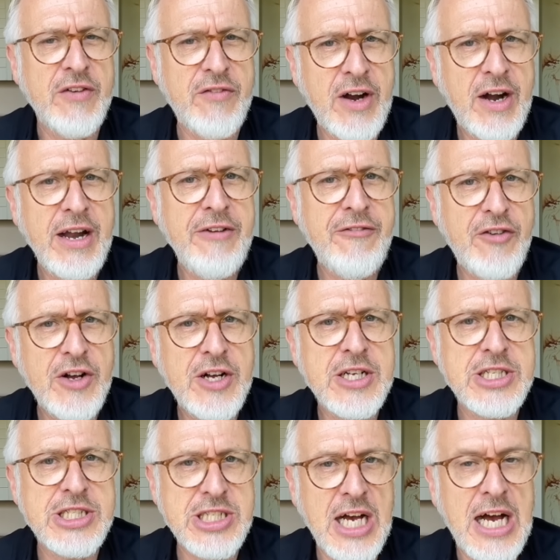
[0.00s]
very
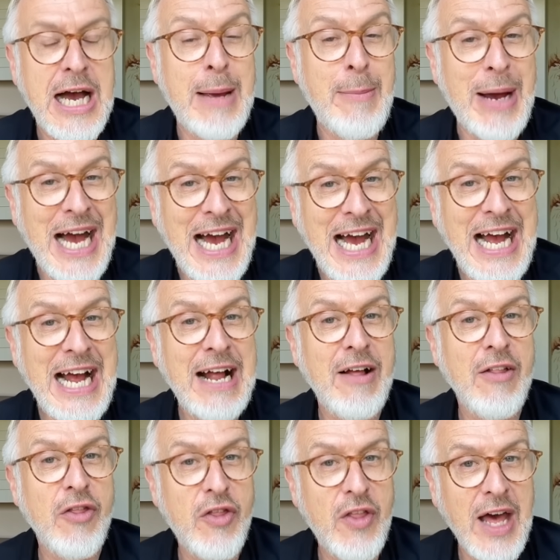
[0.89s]
first time
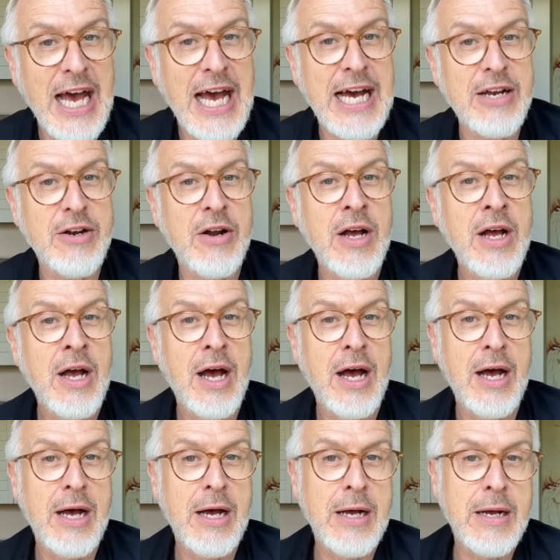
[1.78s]
at that
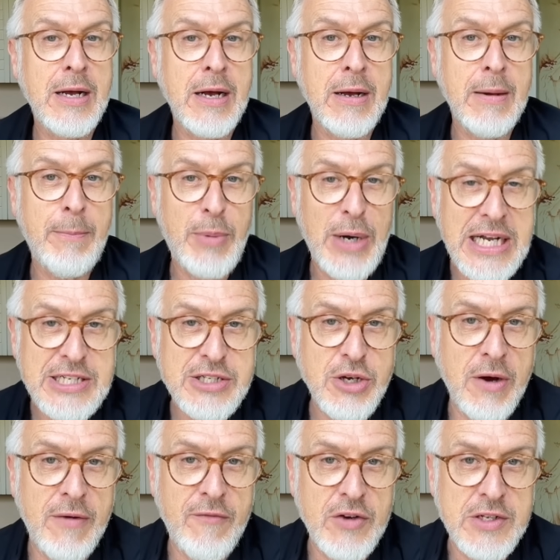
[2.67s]
press
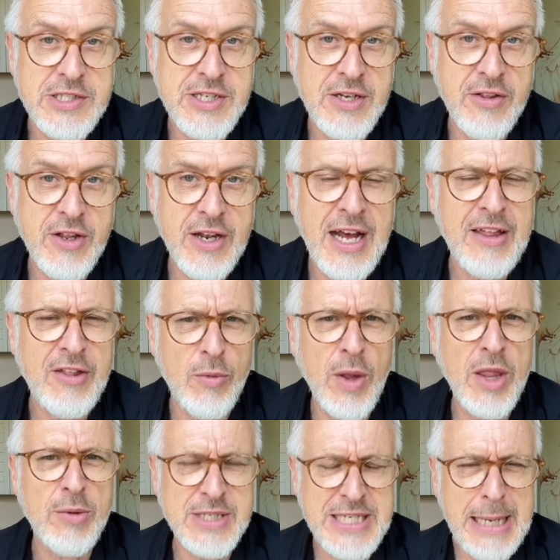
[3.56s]
conference the other day, the
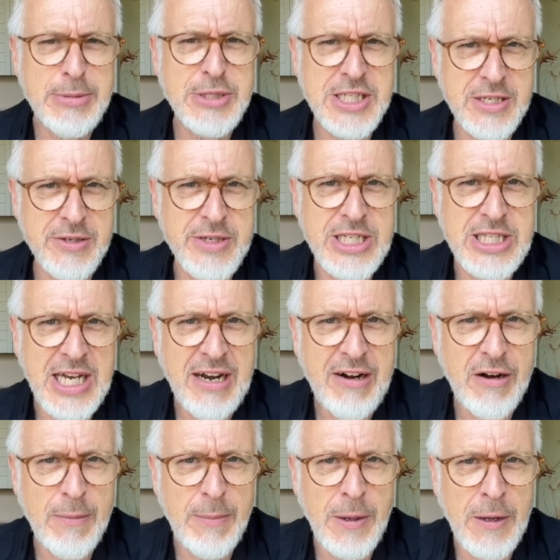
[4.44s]
one that was absolutely
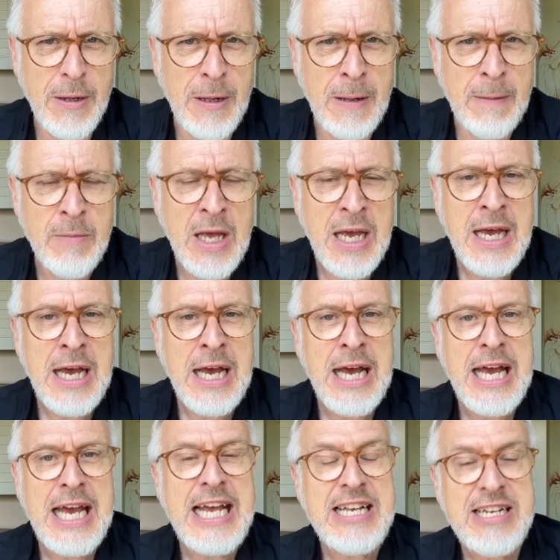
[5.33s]
terrible,
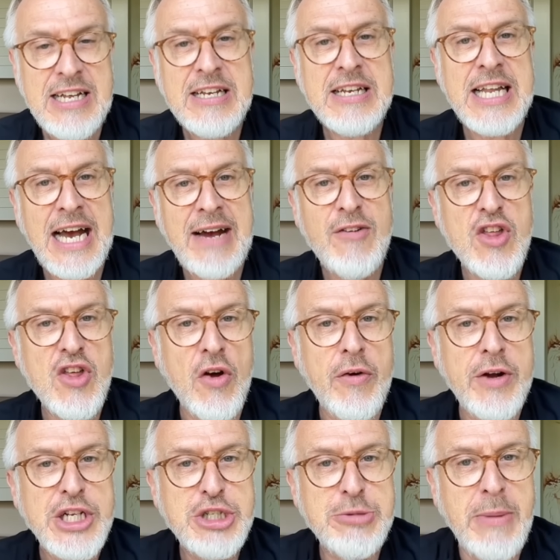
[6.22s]
he didn't have his
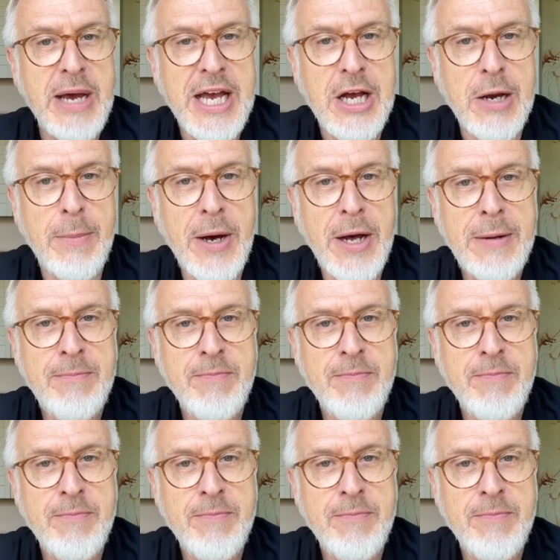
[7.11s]
orange makeup on,